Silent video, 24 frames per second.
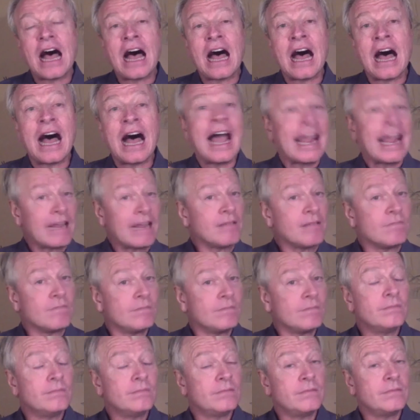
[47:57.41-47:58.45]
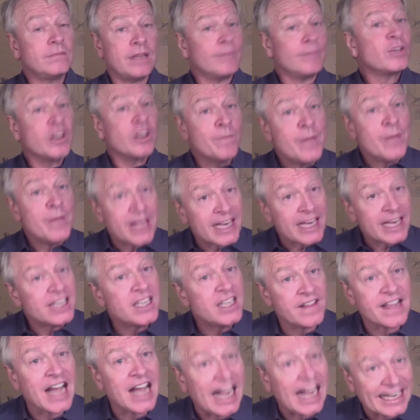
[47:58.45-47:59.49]
I am committed to
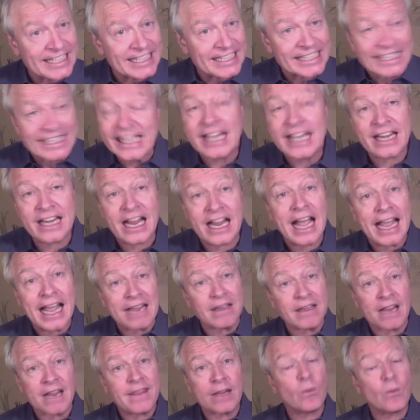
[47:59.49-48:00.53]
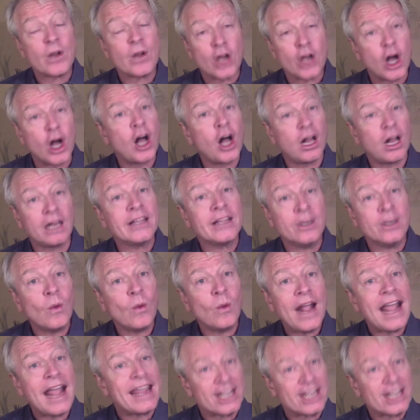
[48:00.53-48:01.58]
the idea, and I think we all, in a
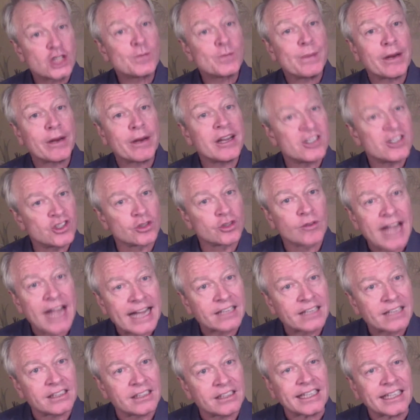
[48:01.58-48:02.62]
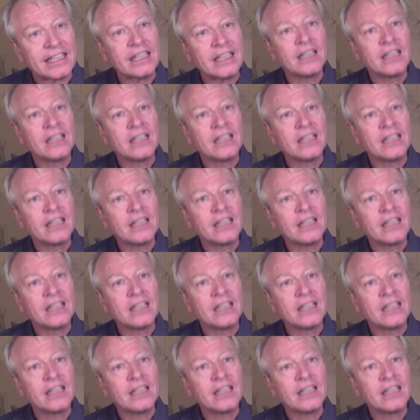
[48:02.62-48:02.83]
way, experience directly,